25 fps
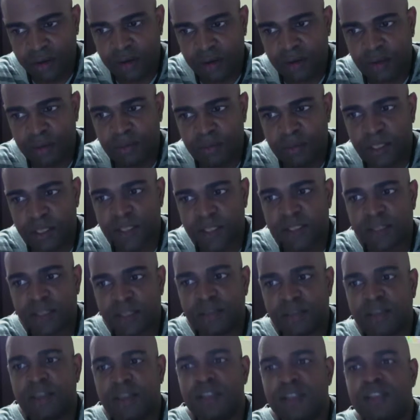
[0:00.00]

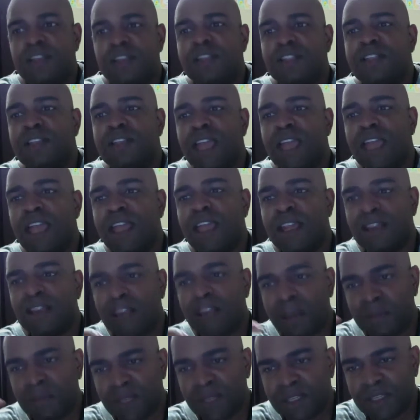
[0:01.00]
mention just
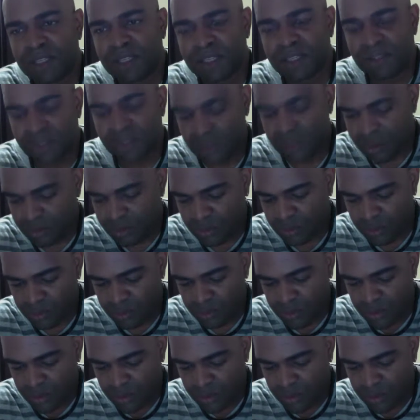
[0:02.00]
economics in general.